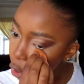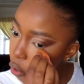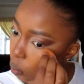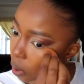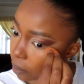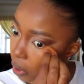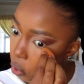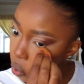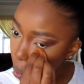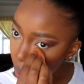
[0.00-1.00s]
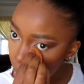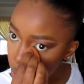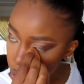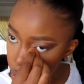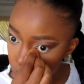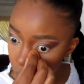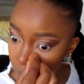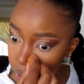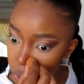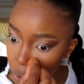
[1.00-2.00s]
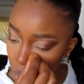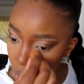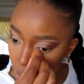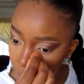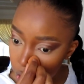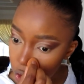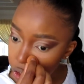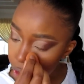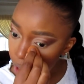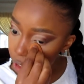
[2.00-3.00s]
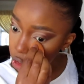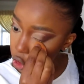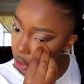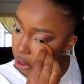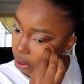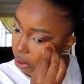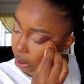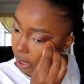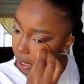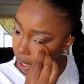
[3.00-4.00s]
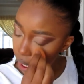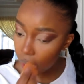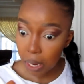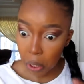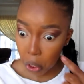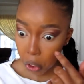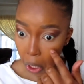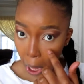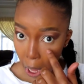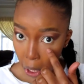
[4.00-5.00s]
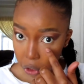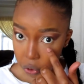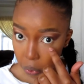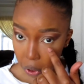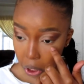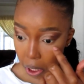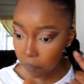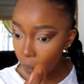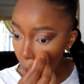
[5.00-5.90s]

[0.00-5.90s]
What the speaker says: You want to make sure that you don't wait too long, and you check that your concealer underneath the eyes right here